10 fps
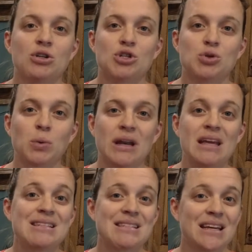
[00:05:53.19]

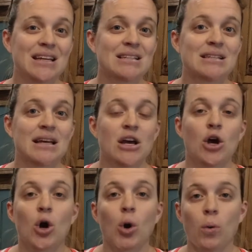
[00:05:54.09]
26
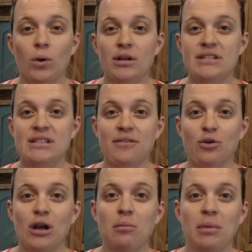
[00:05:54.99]
quarts of
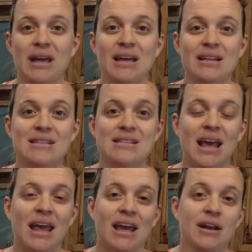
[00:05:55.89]
green beans
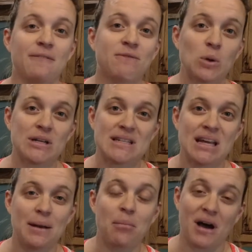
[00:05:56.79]
and
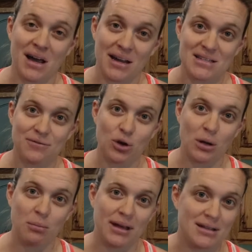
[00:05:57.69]
14 pints of
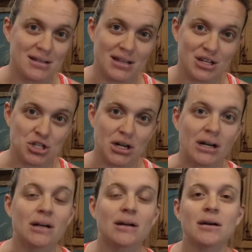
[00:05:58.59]
green beans this
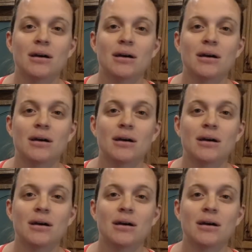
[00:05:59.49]
year.